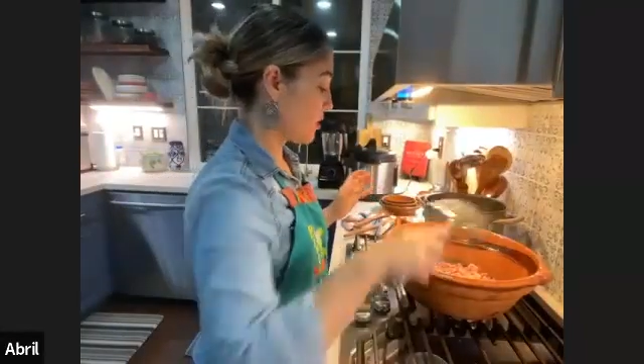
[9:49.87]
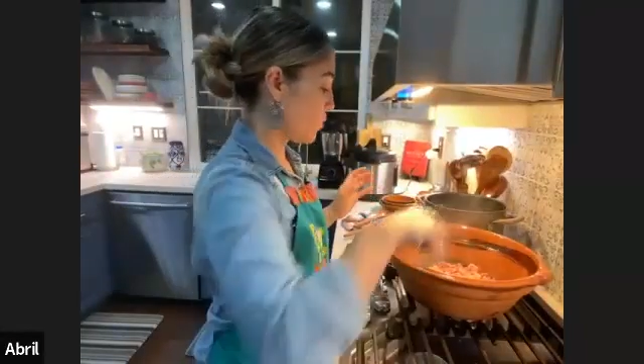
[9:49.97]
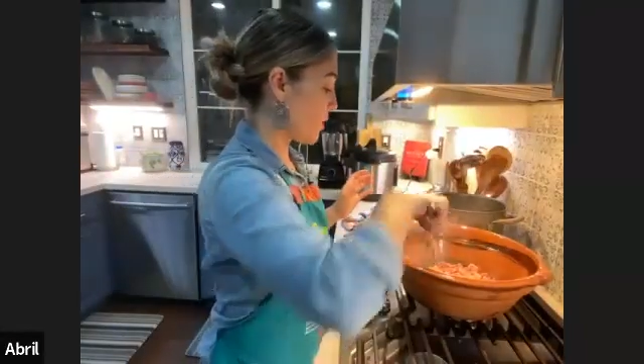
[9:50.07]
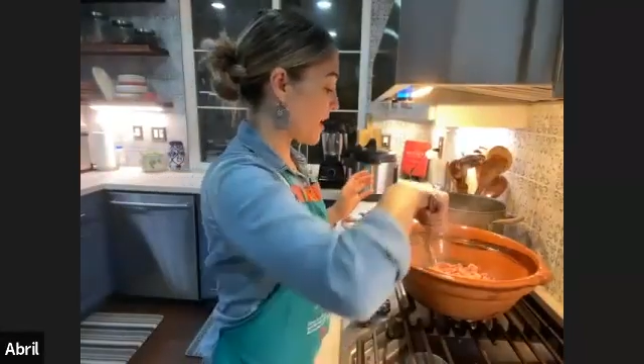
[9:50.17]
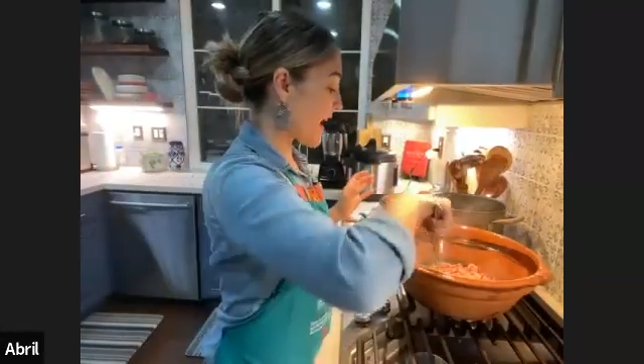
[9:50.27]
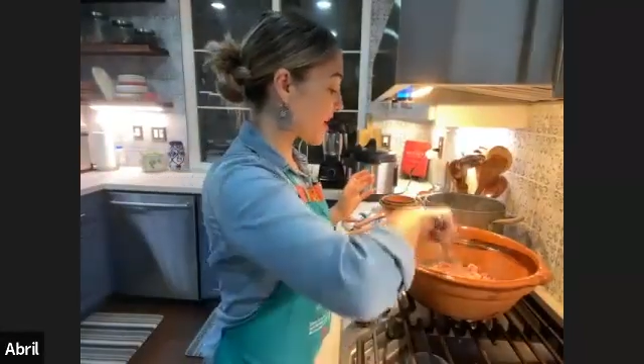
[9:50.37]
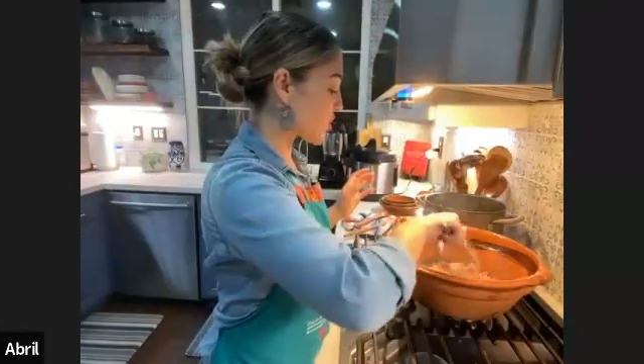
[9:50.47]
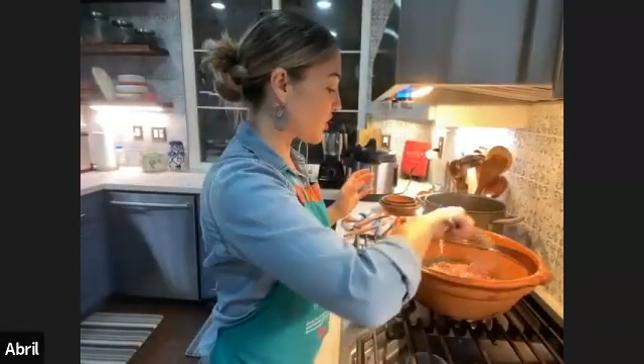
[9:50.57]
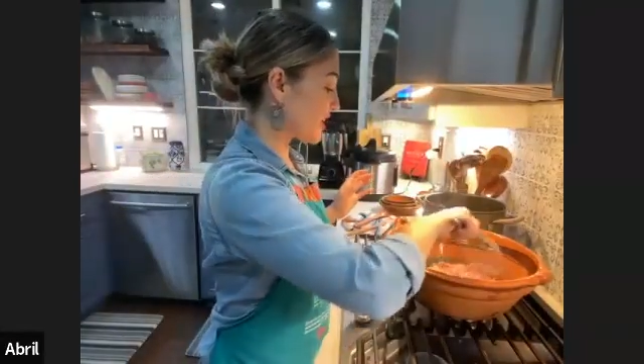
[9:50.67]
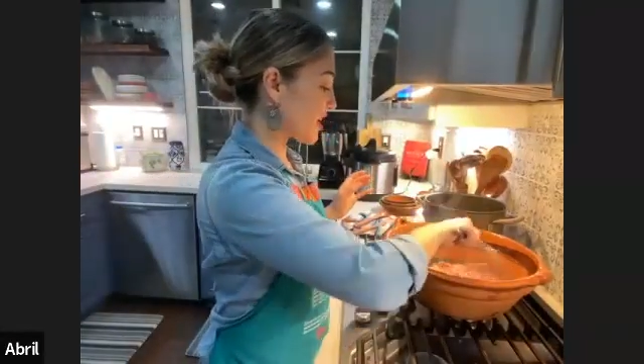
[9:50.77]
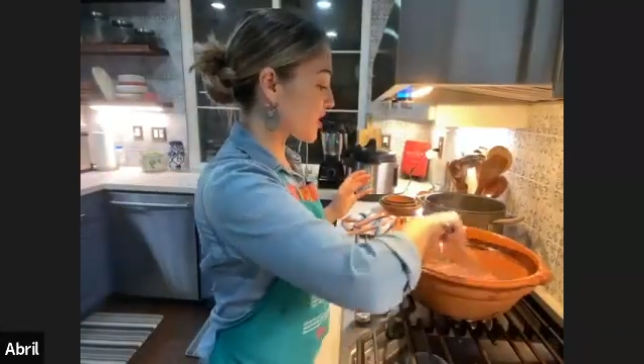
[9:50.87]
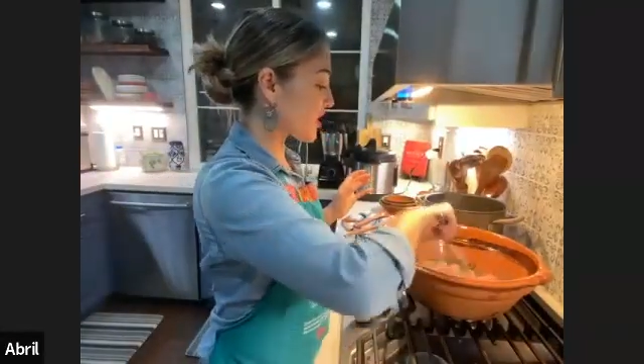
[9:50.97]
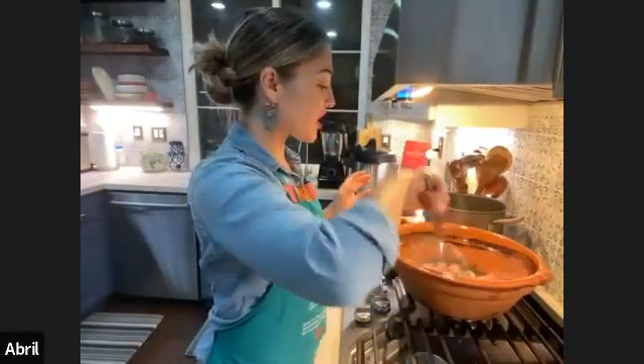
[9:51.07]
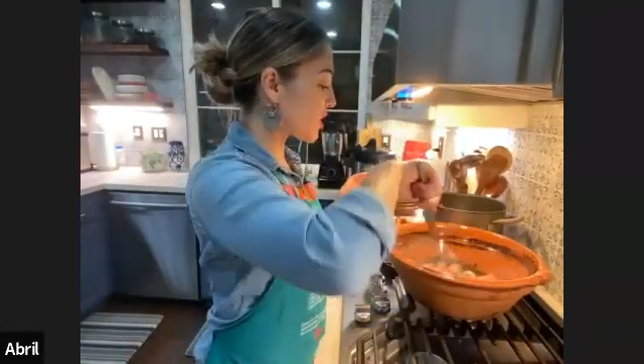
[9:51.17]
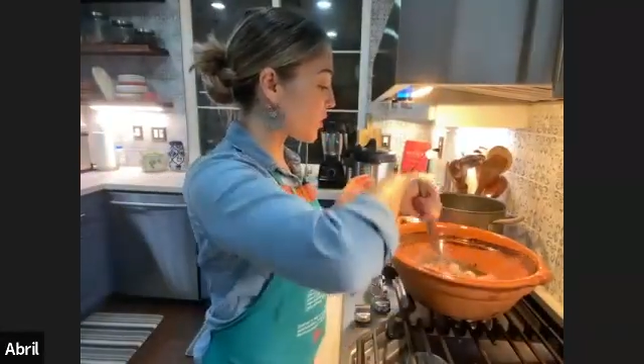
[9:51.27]
We actually are
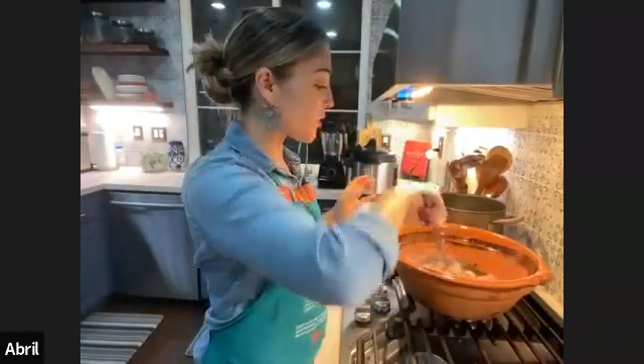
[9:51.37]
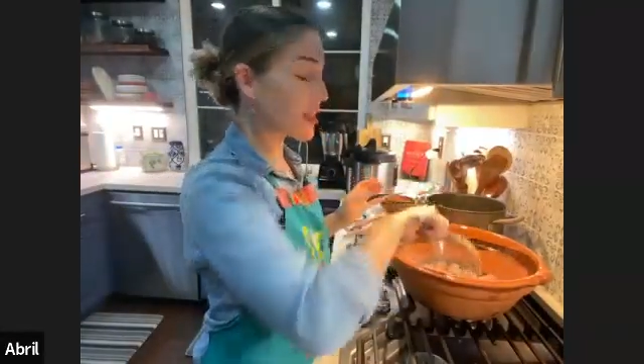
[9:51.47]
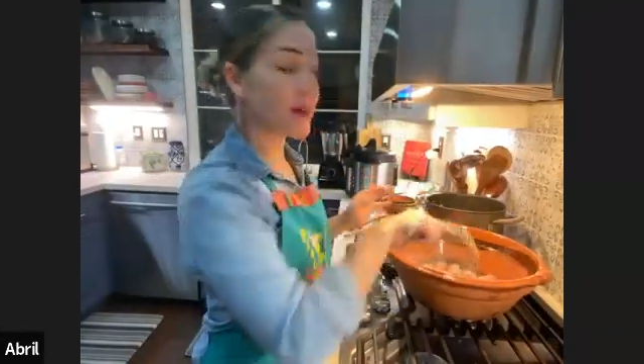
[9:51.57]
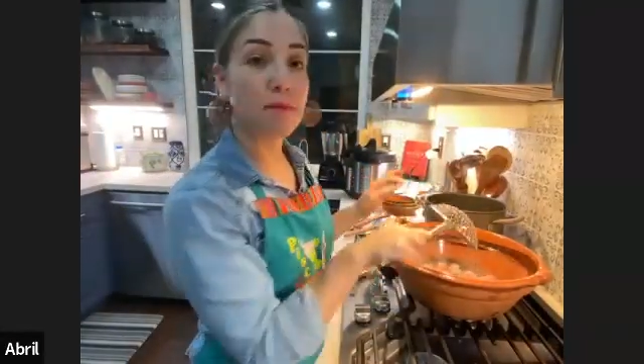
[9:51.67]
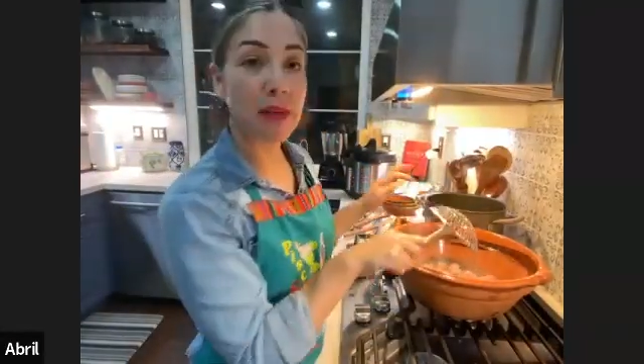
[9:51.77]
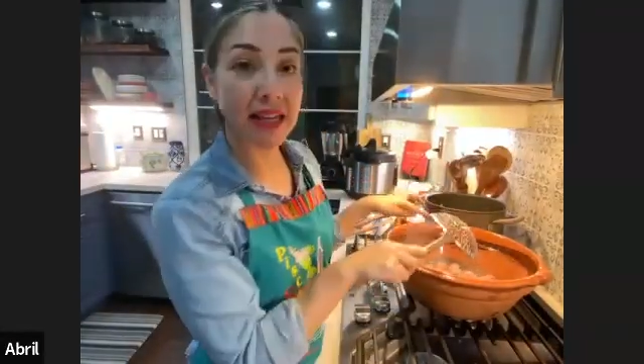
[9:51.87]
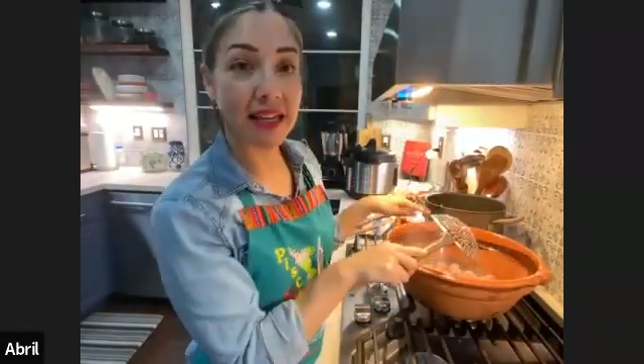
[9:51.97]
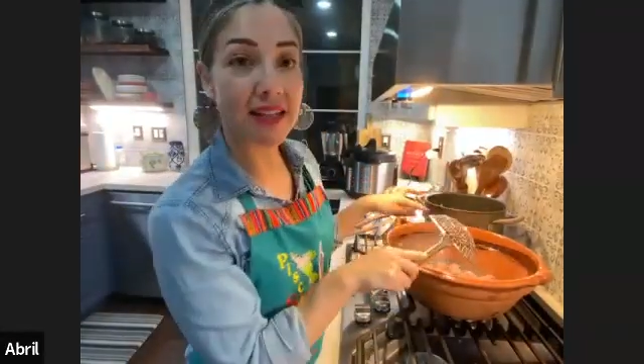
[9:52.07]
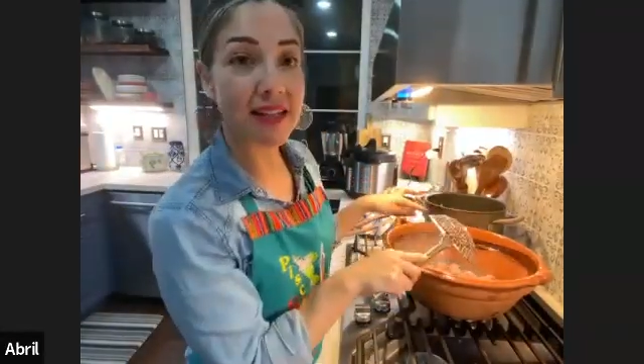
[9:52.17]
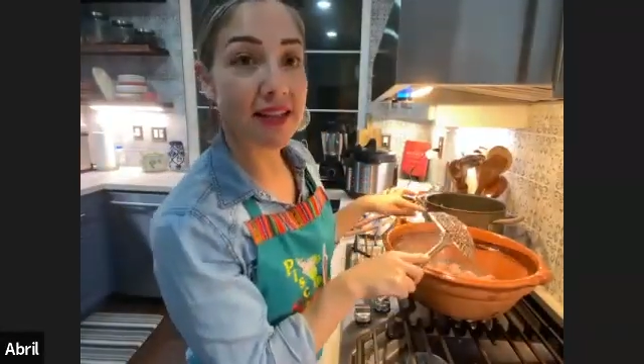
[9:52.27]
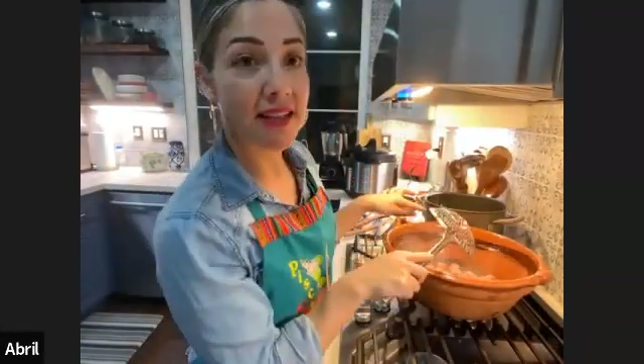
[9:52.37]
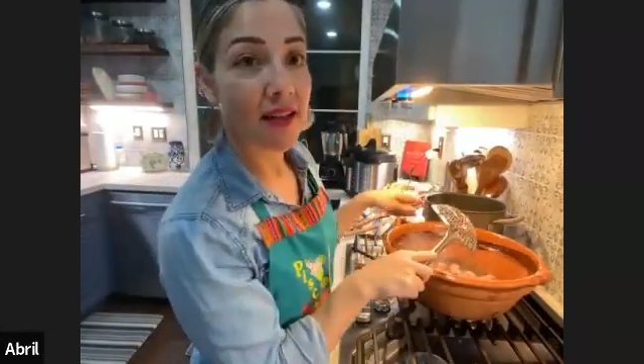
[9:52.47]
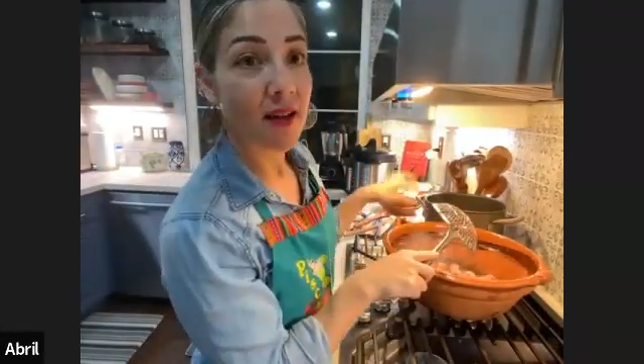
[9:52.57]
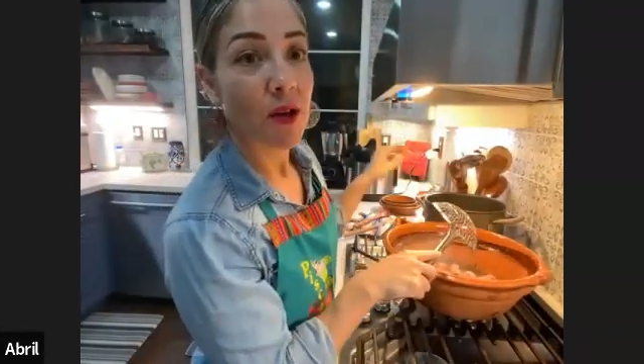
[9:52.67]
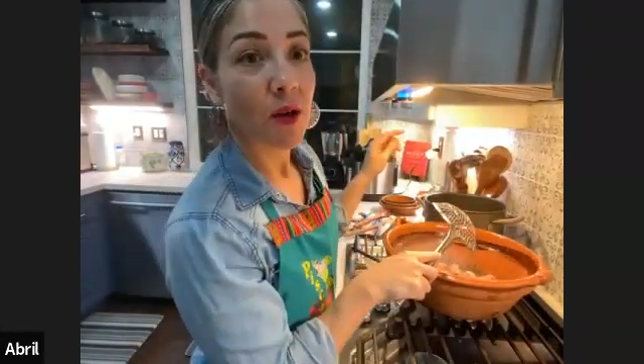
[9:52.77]
gonna cook the meat
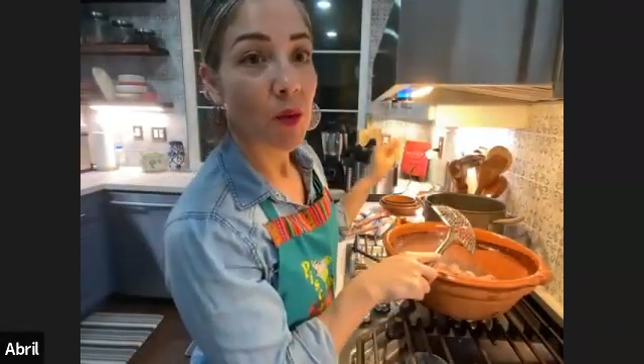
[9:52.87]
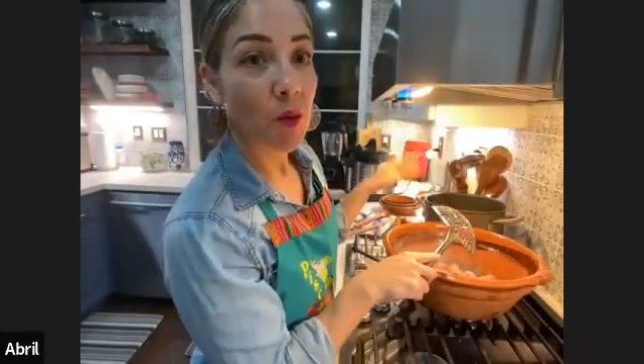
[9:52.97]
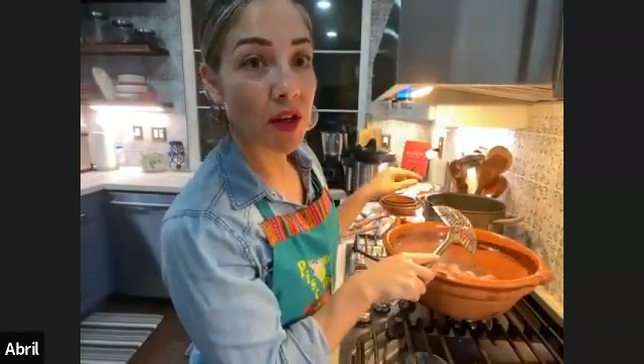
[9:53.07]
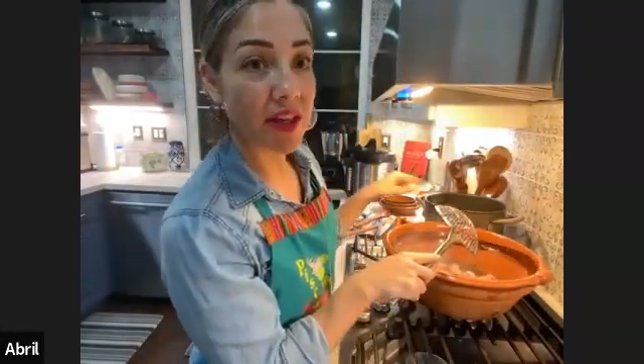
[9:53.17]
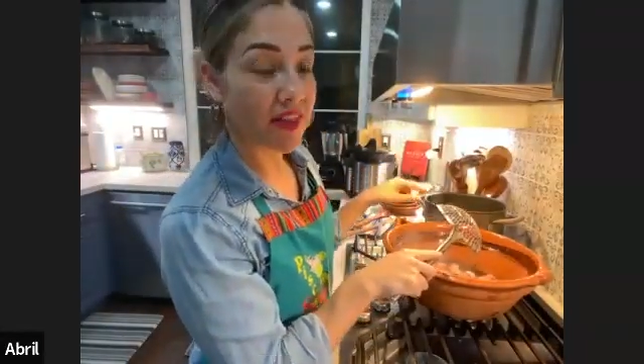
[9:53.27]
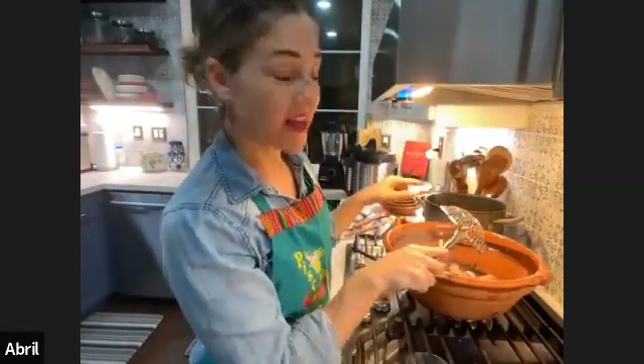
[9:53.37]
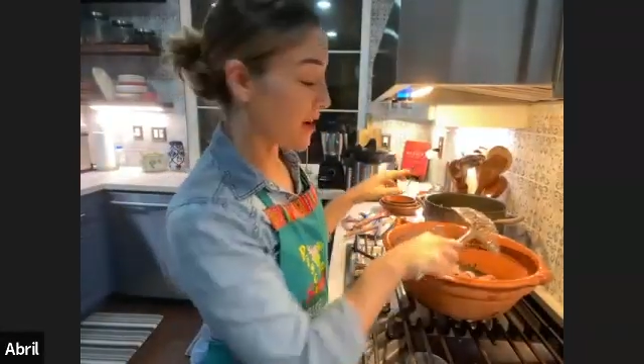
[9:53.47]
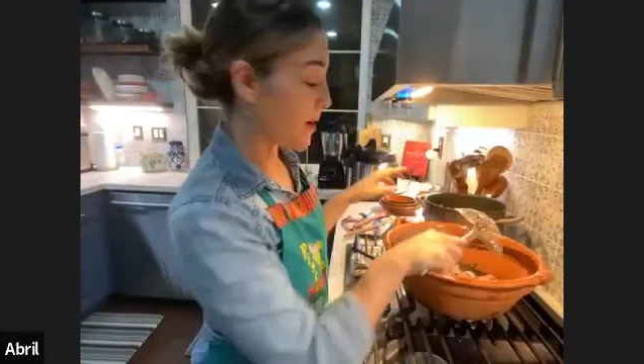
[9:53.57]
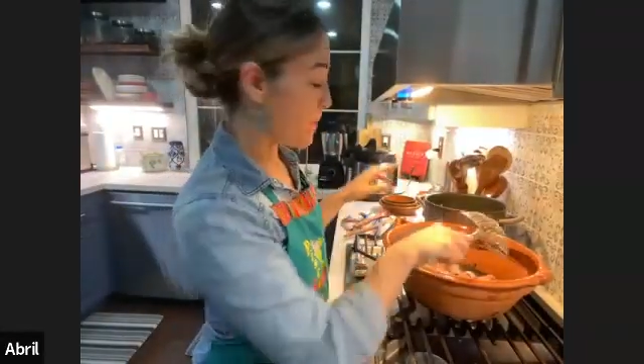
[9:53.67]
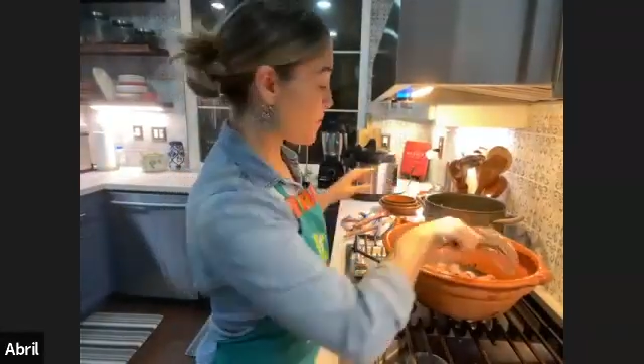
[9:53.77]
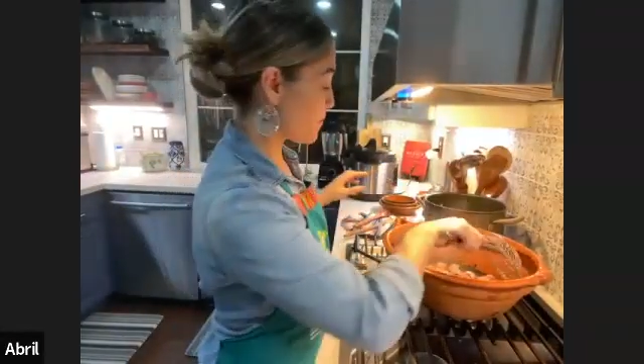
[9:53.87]
with that